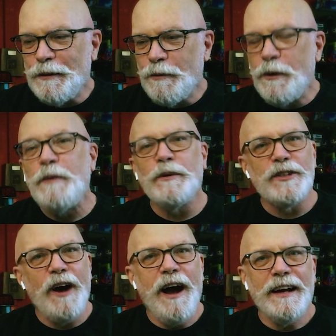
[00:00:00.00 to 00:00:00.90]
we were
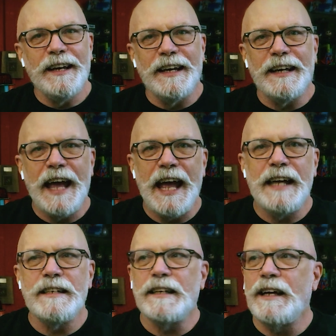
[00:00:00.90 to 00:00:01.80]
talking,
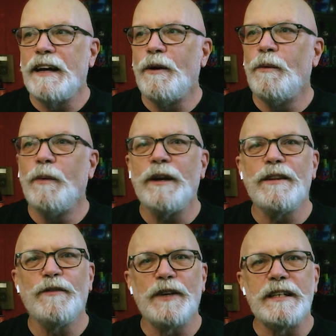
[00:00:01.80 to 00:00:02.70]
and one of
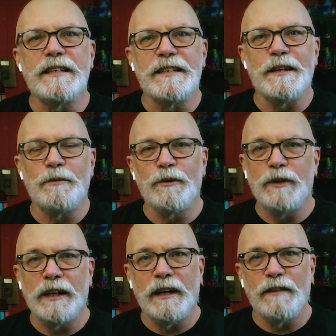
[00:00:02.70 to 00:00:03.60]
the reasons that we're
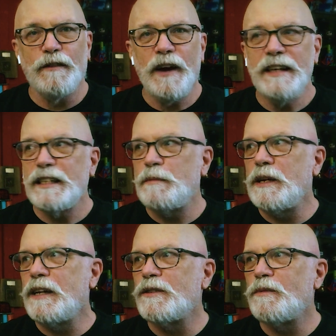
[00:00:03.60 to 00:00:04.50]
really good friends is
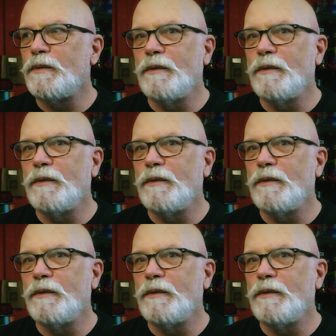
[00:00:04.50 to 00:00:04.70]
because